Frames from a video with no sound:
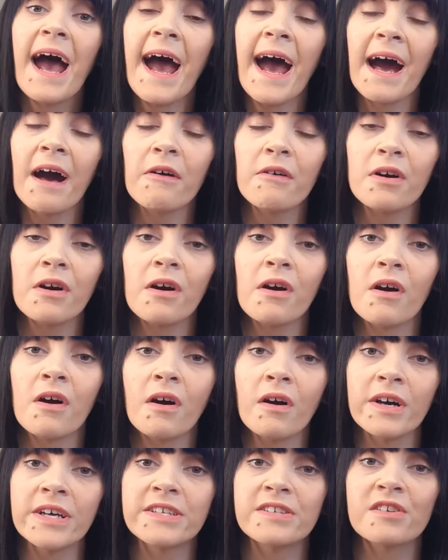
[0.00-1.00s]

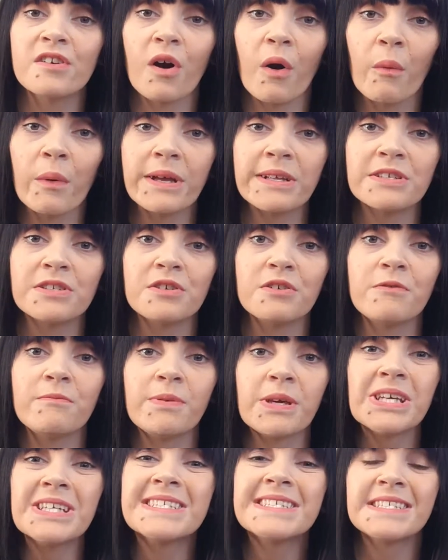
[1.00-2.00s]
Alcohol is going to
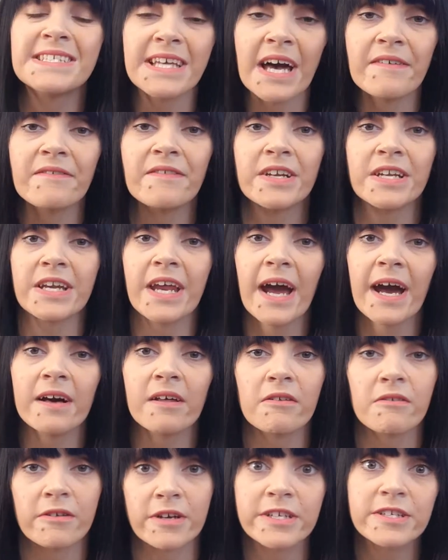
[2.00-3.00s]
be 7
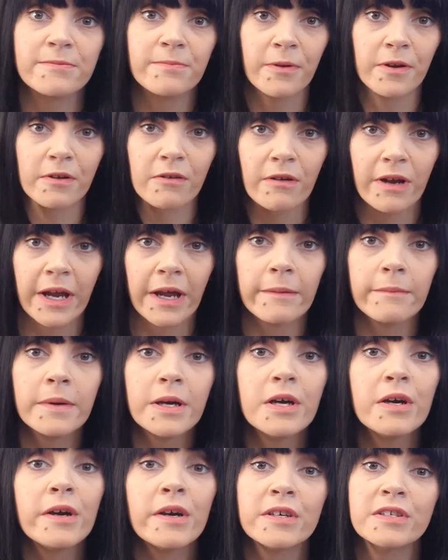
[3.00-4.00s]
calories per gram.
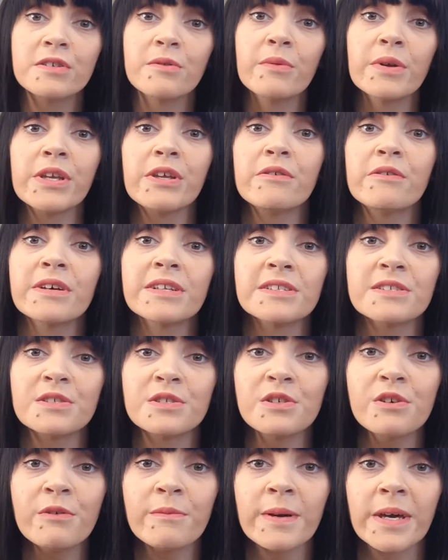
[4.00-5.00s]
So when you
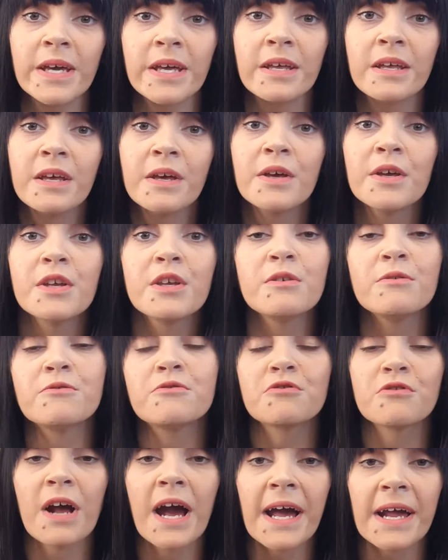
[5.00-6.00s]
consume it, you
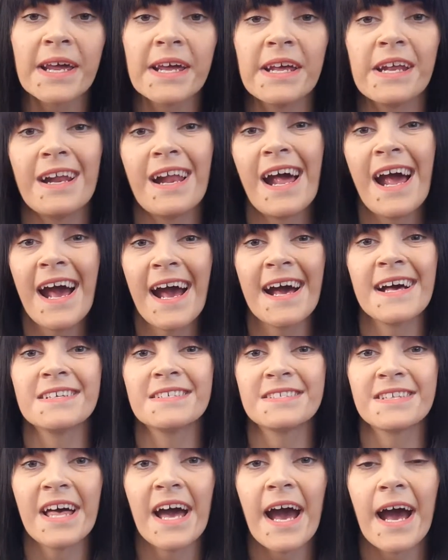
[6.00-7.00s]
track it
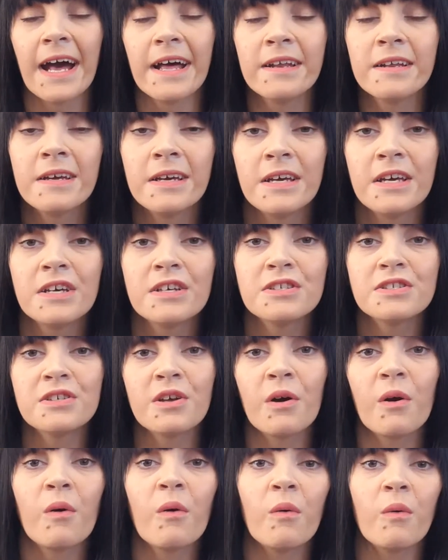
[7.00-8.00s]
as that.
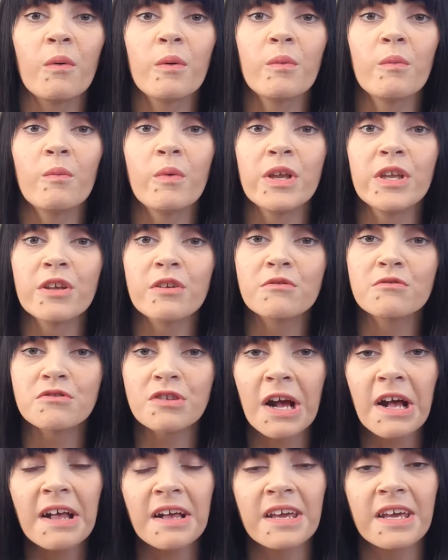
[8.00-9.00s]
So when you
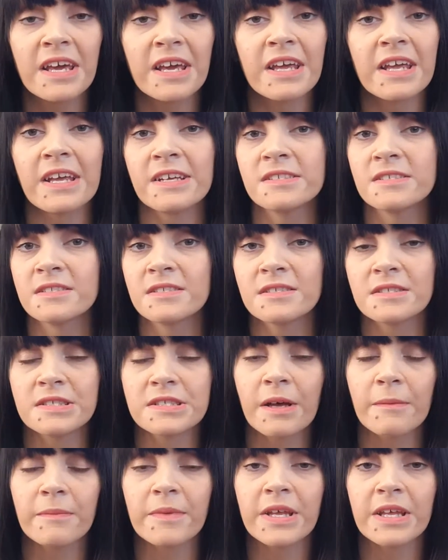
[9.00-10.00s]
track it in
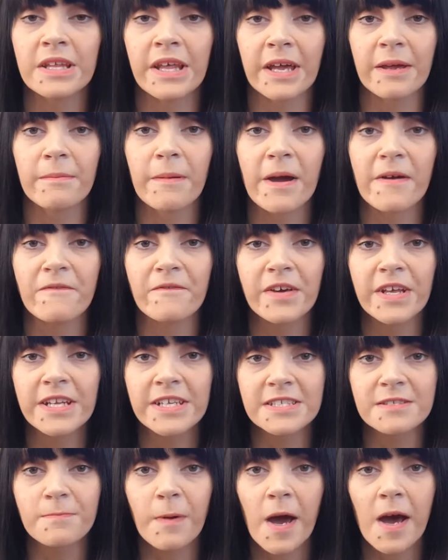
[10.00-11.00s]
something like
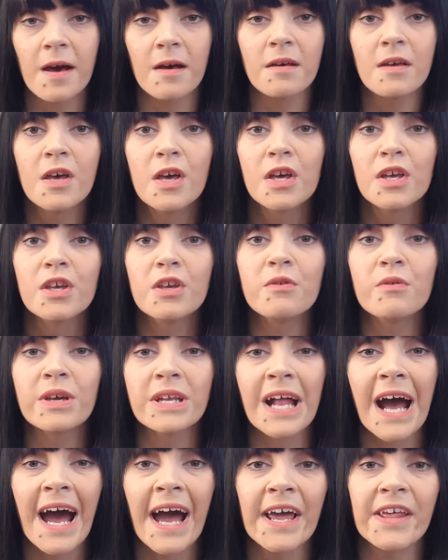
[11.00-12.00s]
MyFitnessPal, you
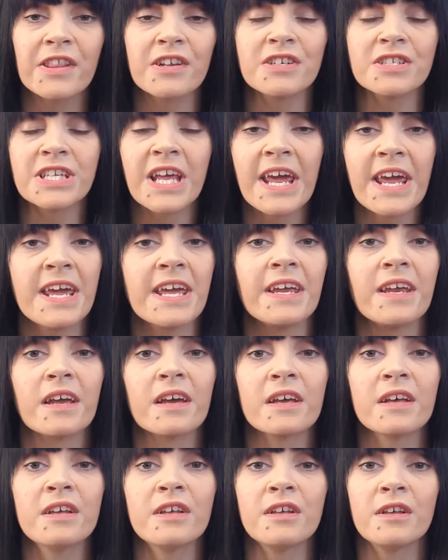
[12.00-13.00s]
can either
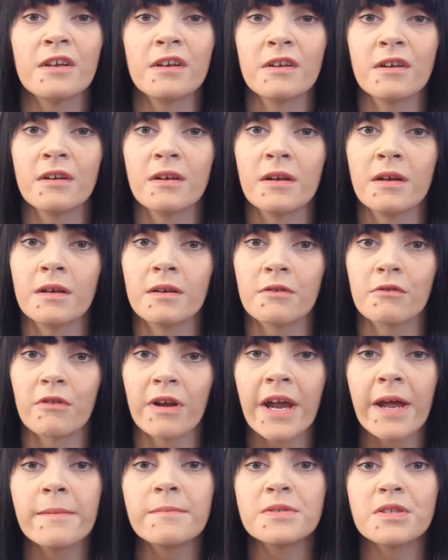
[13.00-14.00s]
take
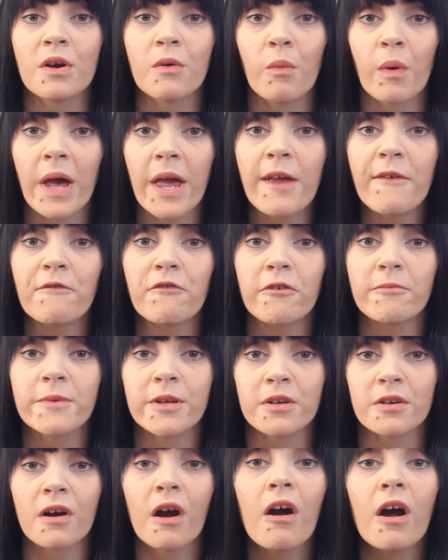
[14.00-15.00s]
grams away from
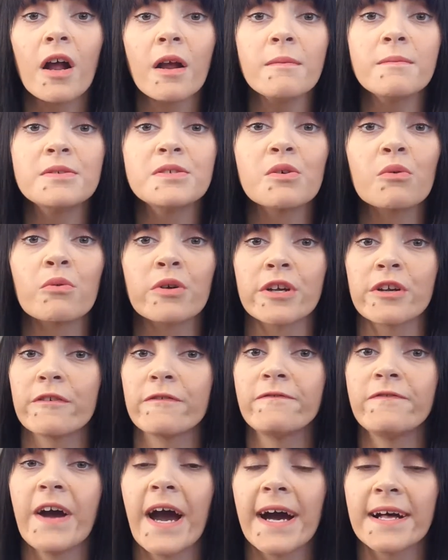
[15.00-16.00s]
your carbs or your
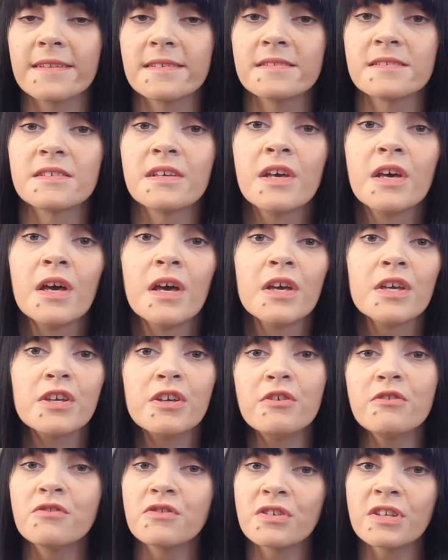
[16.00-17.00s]
fats.
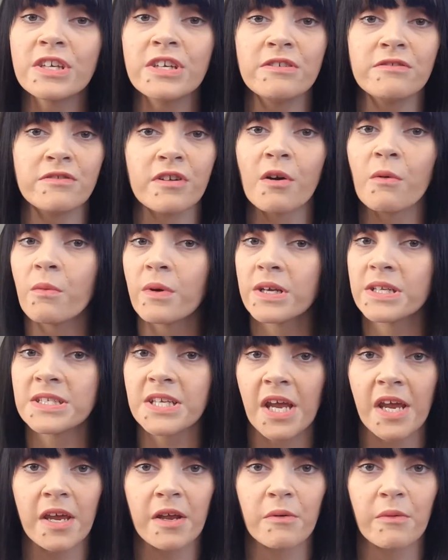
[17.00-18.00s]
Usually you don't want to
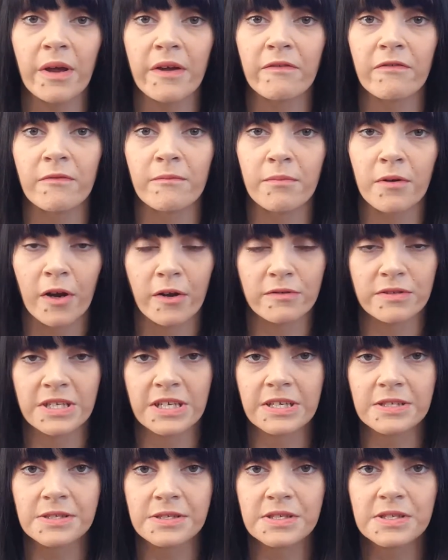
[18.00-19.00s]
take it away from
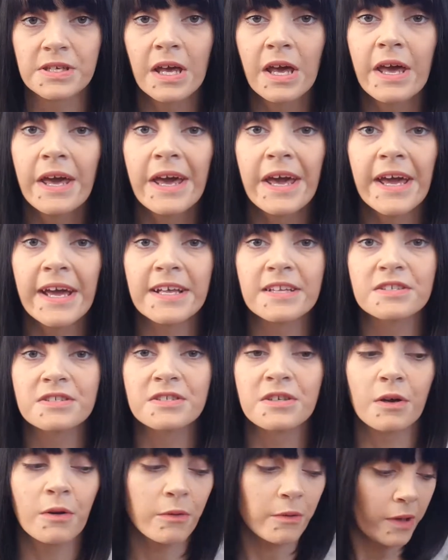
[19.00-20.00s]
proteins. And
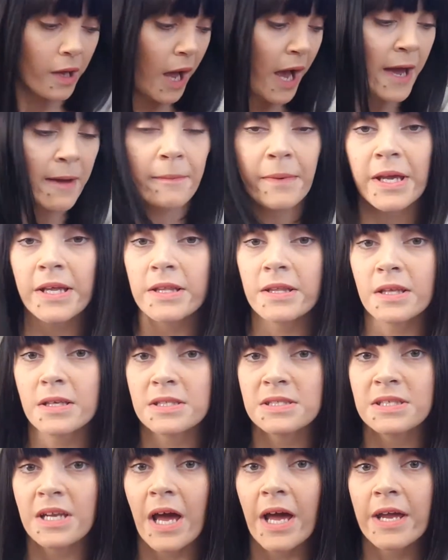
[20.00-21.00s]
so I made
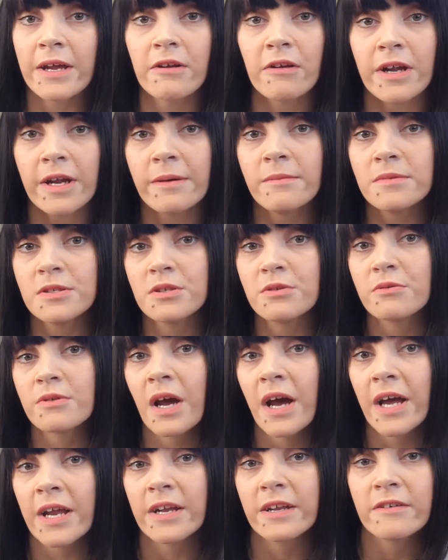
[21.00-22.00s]
this diagram to
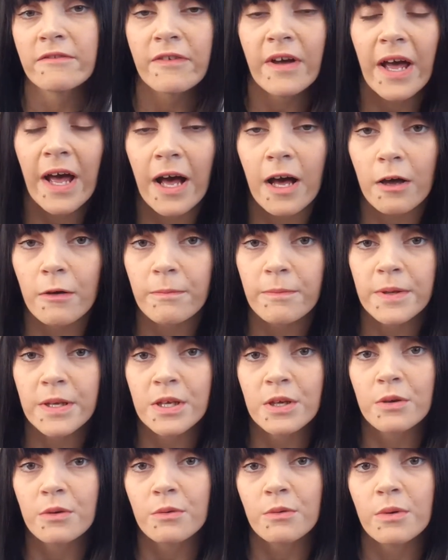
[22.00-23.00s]
kind of help
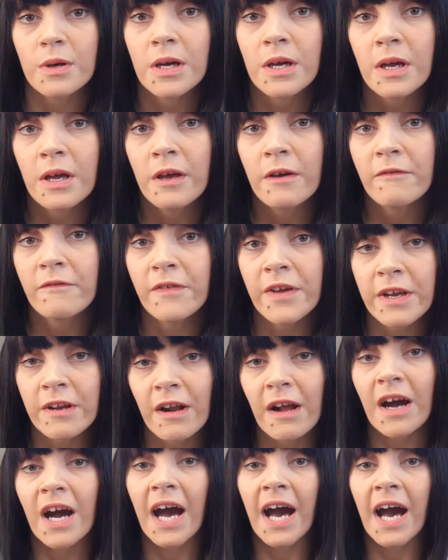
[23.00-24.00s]
you figure
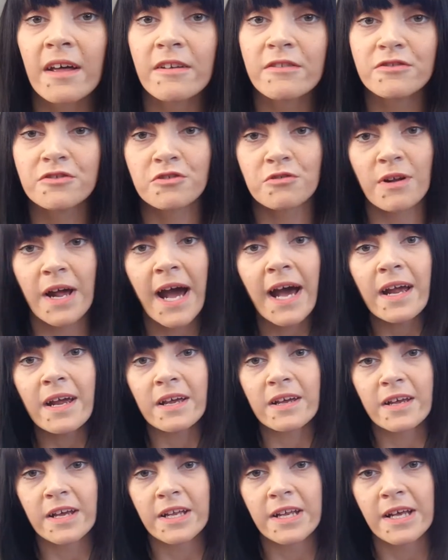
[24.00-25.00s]
out to
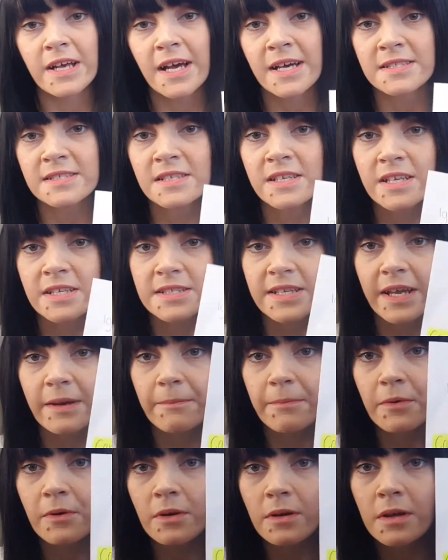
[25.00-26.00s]
track it as an
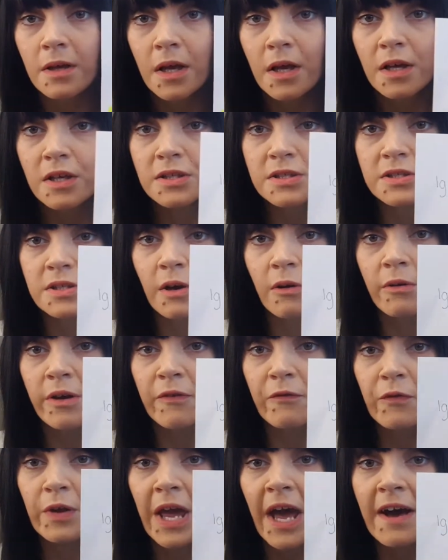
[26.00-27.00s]
example. So
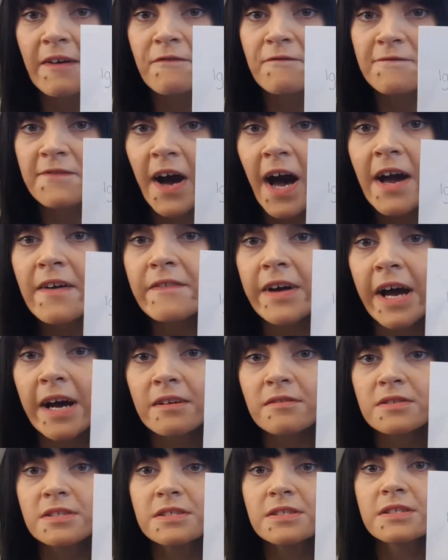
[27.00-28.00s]
if we have 5
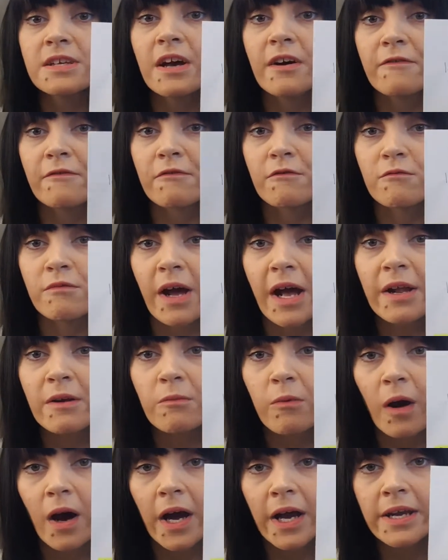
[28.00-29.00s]
ounces of red
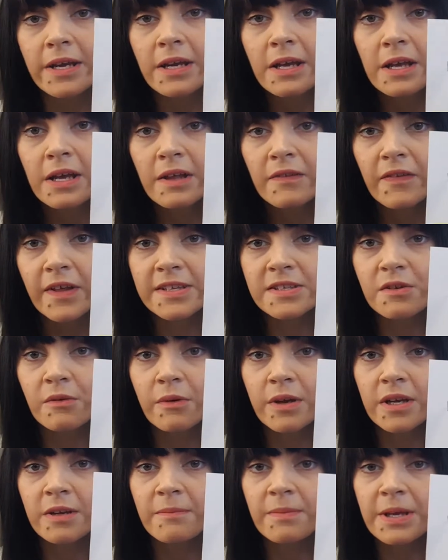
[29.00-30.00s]
wine, that's
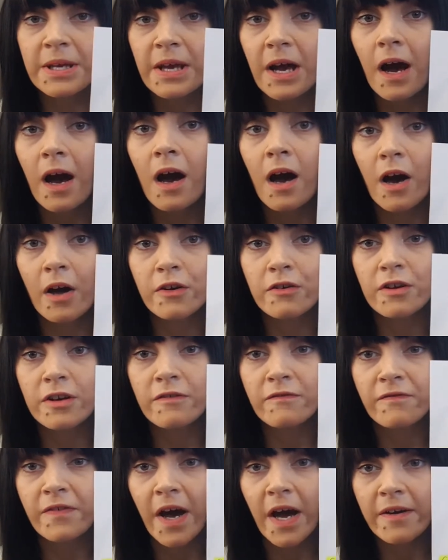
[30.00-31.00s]
going to be
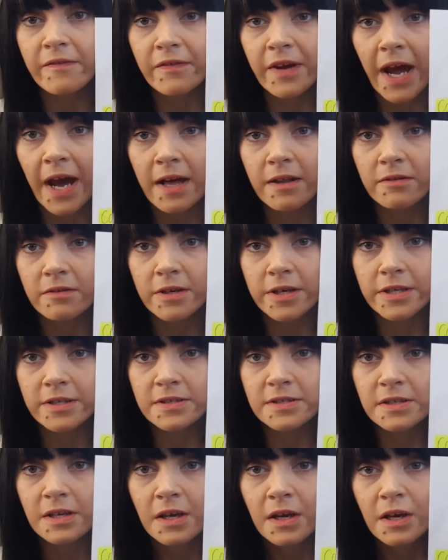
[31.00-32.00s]
105
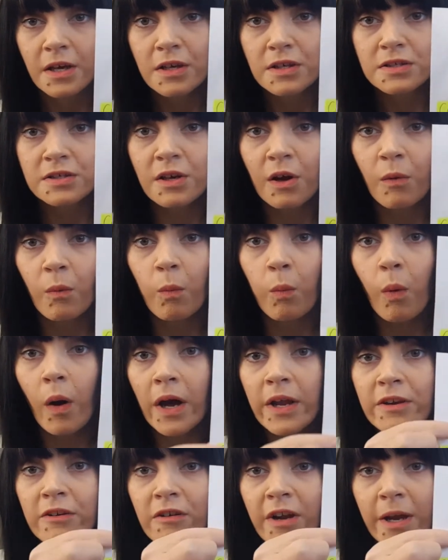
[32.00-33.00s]
calories. So
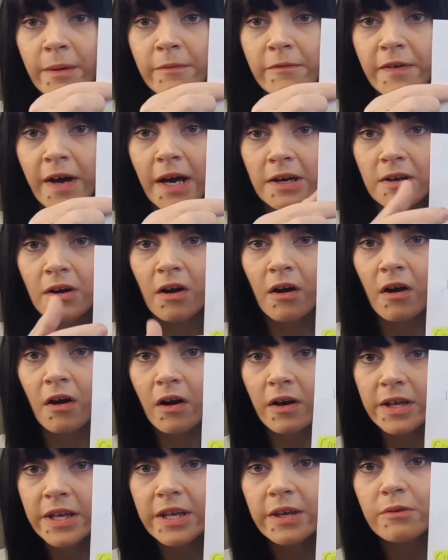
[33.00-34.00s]
1 gram of
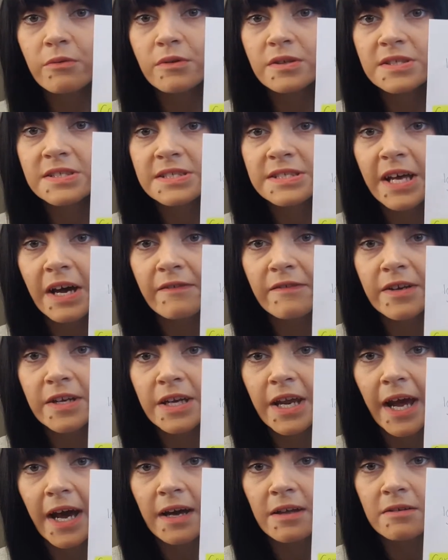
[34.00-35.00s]
alcohol equals
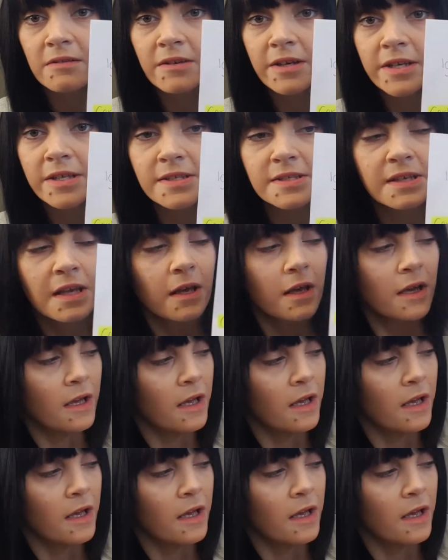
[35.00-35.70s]
7 calories.